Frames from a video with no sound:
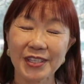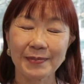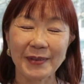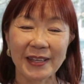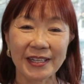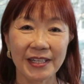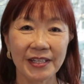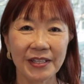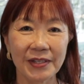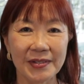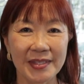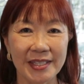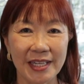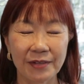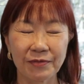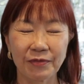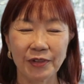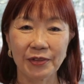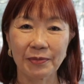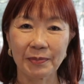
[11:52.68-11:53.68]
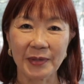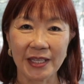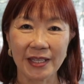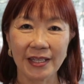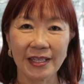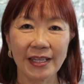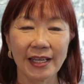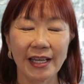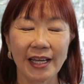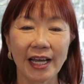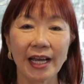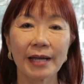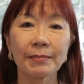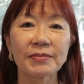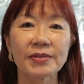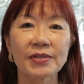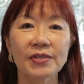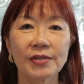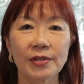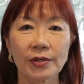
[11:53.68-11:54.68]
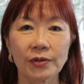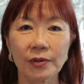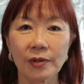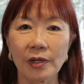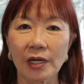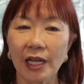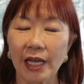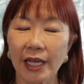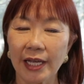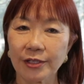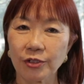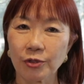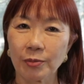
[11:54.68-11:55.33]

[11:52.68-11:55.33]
spending your time with me. I'm so glad